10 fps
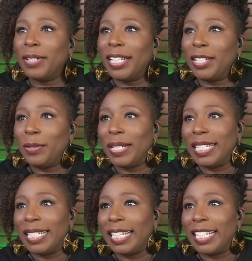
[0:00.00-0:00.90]
that you can
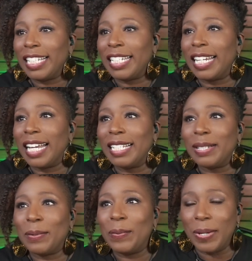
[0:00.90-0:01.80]
see just
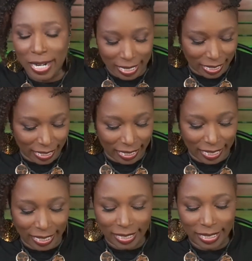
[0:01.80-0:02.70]
what
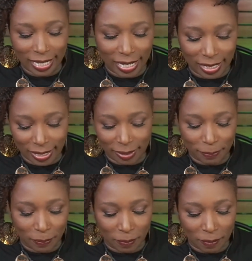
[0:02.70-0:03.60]
he does.
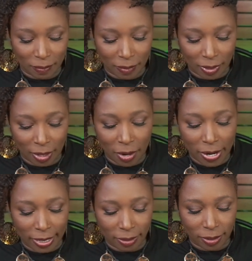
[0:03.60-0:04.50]
All
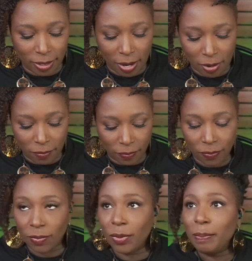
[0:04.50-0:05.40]
right, so
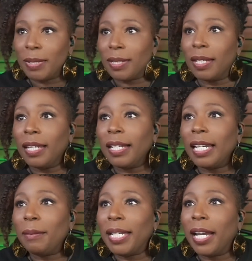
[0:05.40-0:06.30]

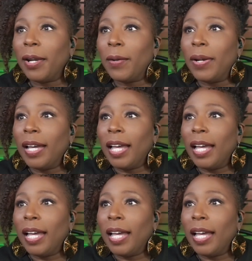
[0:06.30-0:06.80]
here we go.